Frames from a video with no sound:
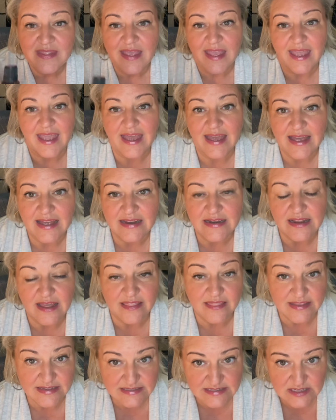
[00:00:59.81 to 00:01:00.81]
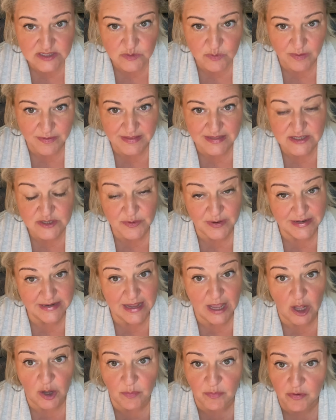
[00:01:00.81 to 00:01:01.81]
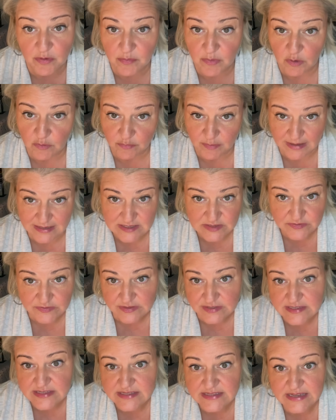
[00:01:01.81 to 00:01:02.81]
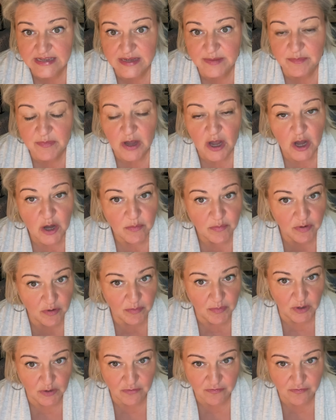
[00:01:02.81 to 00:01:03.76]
And this is one that's going to help promote restful sleep, promote